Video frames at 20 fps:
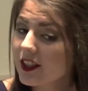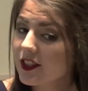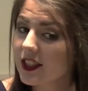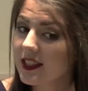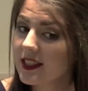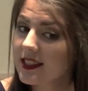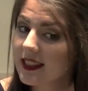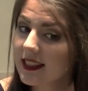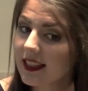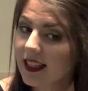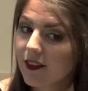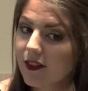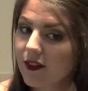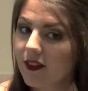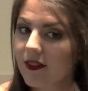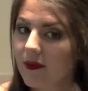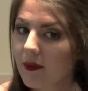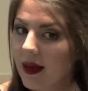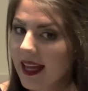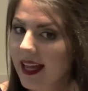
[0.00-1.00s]
just to
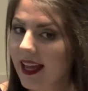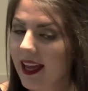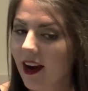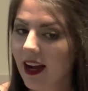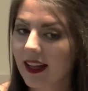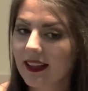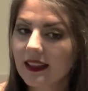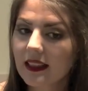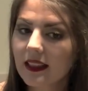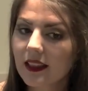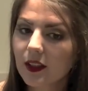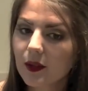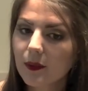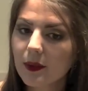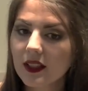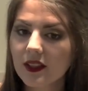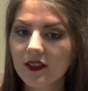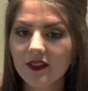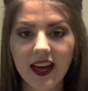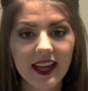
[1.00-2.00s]
give my hair a little
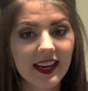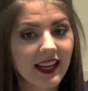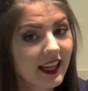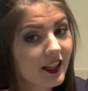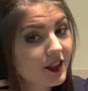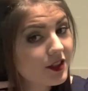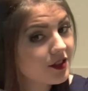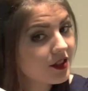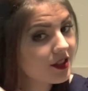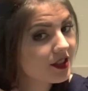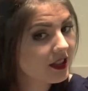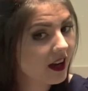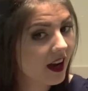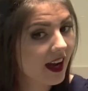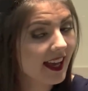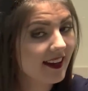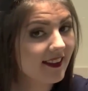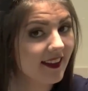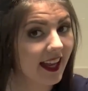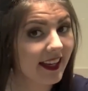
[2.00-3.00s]
bit of that extra
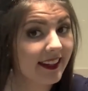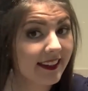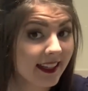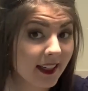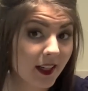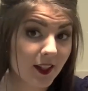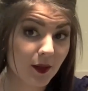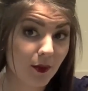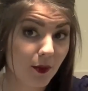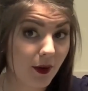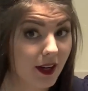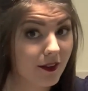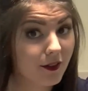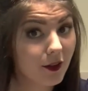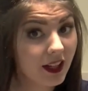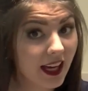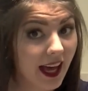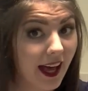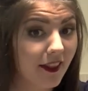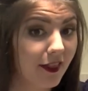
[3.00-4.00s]
shine that Nina de
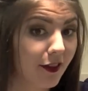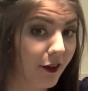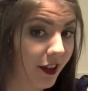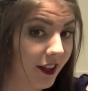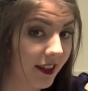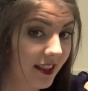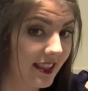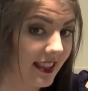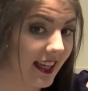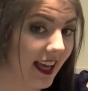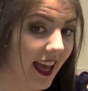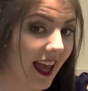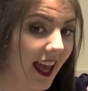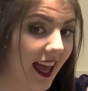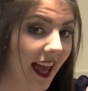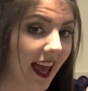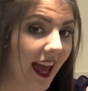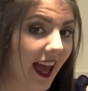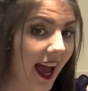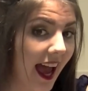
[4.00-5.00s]
Brave Katherine's
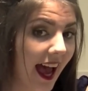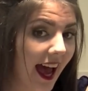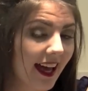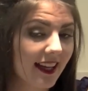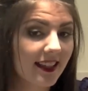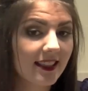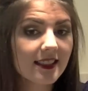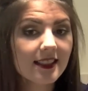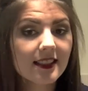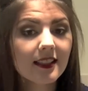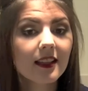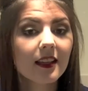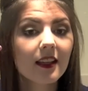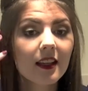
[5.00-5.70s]
has